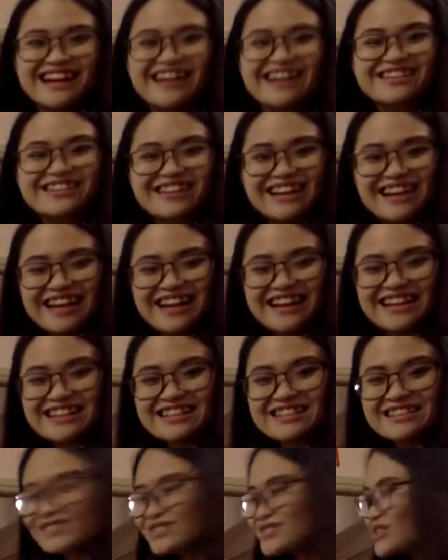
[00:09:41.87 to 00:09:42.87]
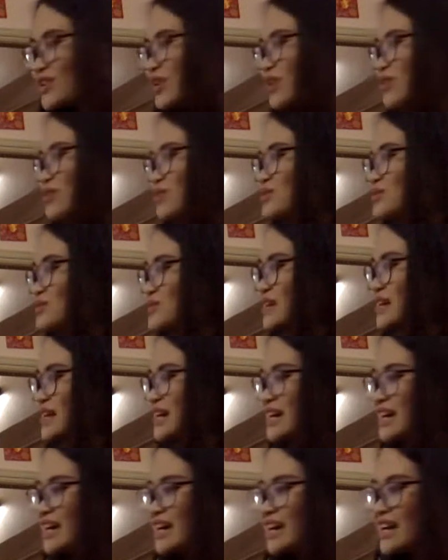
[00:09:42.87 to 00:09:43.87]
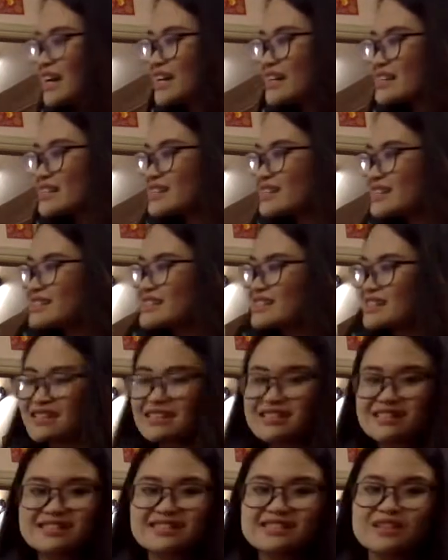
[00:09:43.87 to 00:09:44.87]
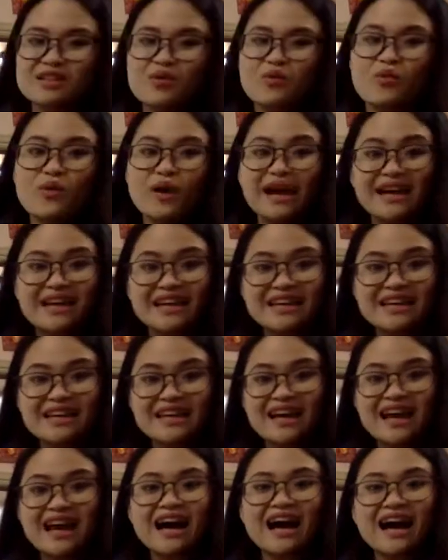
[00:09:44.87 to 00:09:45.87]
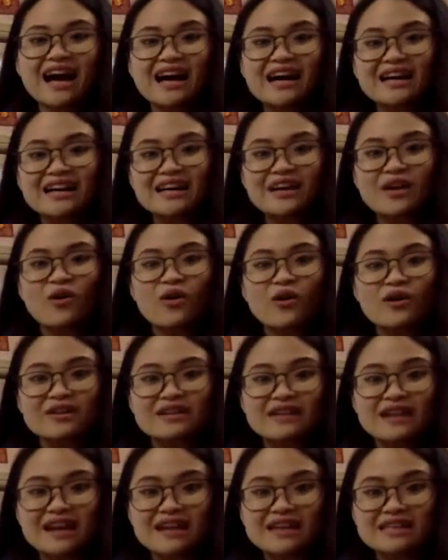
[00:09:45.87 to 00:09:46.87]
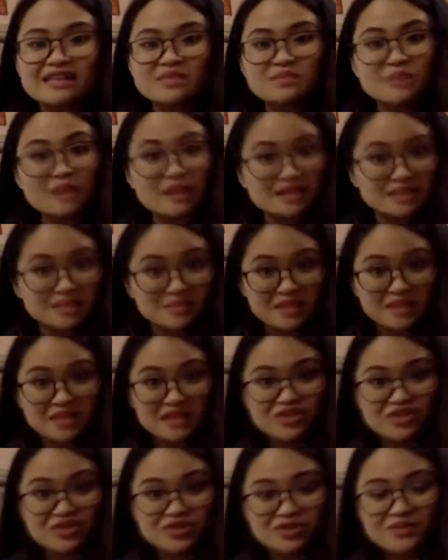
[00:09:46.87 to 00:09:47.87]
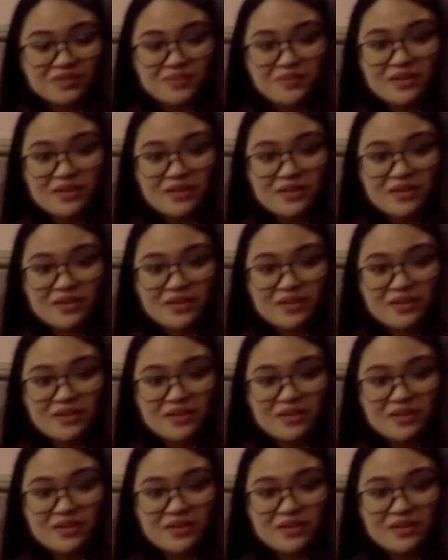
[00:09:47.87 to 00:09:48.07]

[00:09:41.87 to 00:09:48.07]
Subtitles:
Okay, so this is the way I organize my speech.